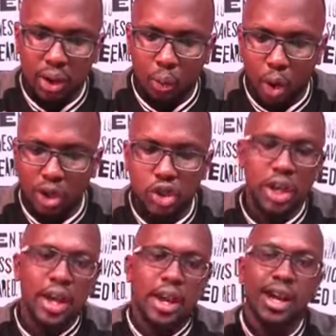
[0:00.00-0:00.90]
watch.
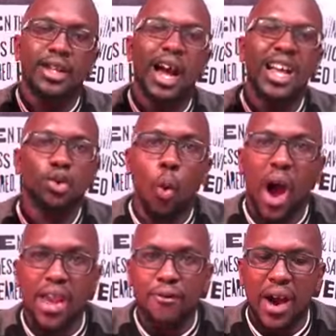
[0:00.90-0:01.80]
It has
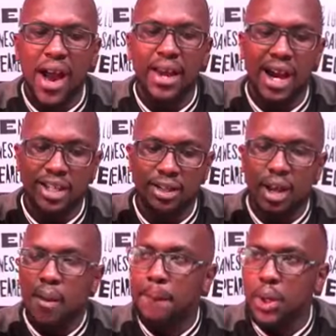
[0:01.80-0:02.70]
Wi-Fi, it has
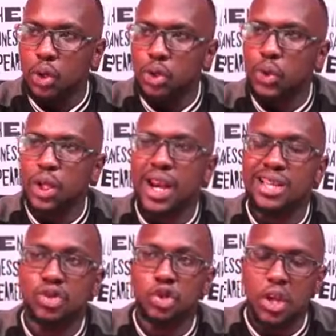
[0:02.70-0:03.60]
Bluetooth, it
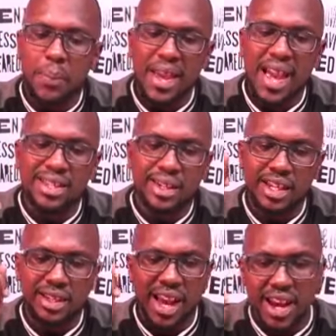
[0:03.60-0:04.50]
has GPS, it
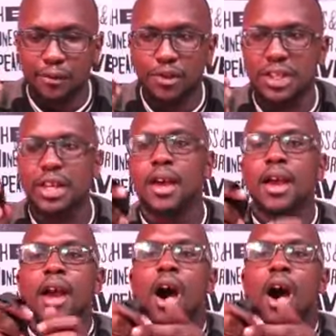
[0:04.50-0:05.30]
has NFC,